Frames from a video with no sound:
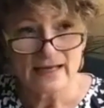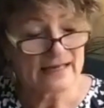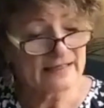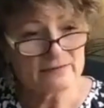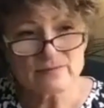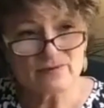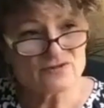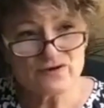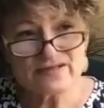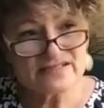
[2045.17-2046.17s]
And I remember
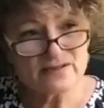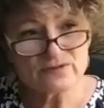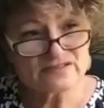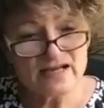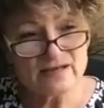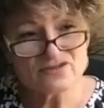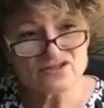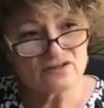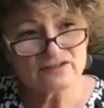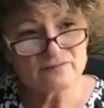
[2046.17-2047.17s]
Tracy one time,
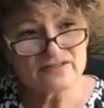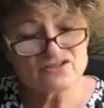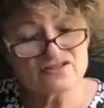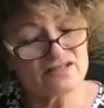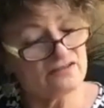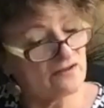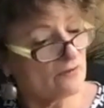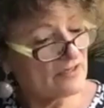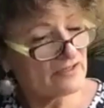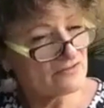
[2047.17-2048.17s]
she looked at me and she said, you know
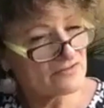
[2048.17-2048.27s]
what?